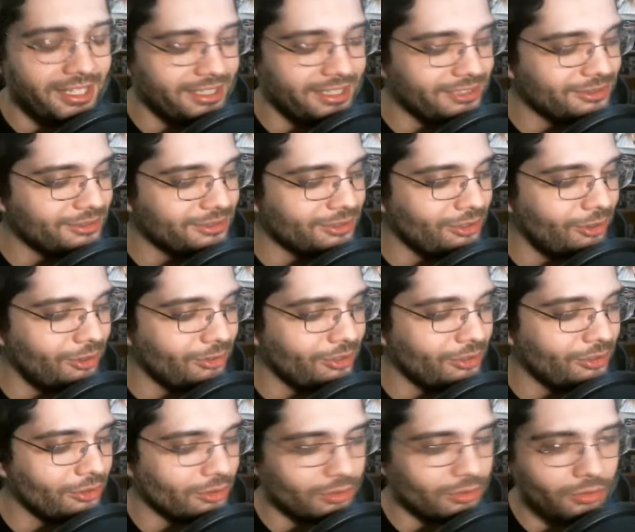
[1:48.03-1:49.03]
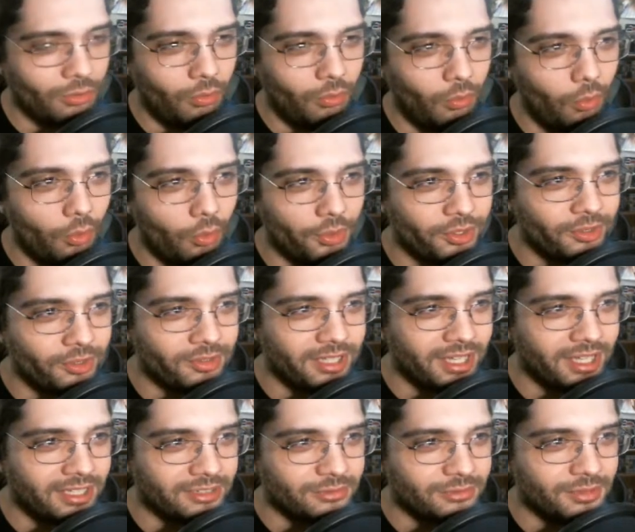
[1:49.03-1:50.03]
This is called a Earth Warrior
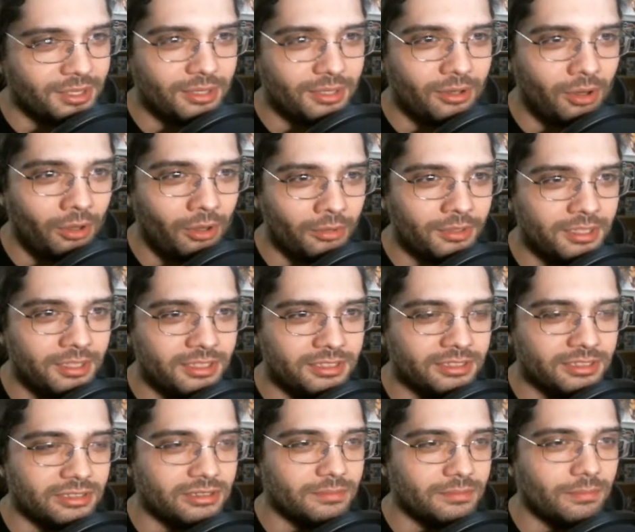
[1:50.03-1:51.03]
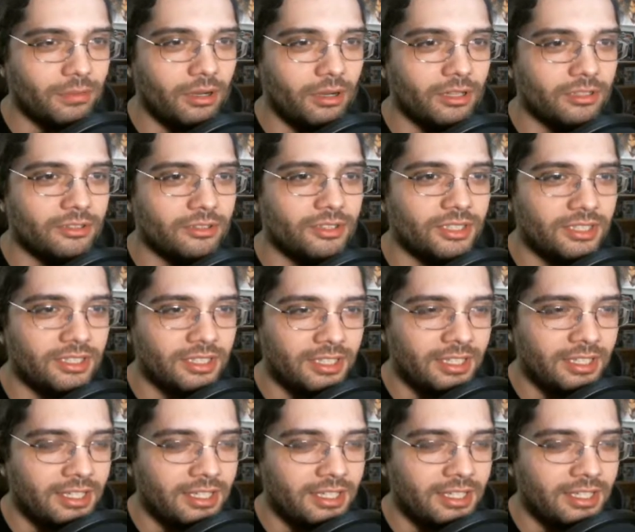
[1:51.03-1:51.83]
deck, is what he called this. This is Broccoli.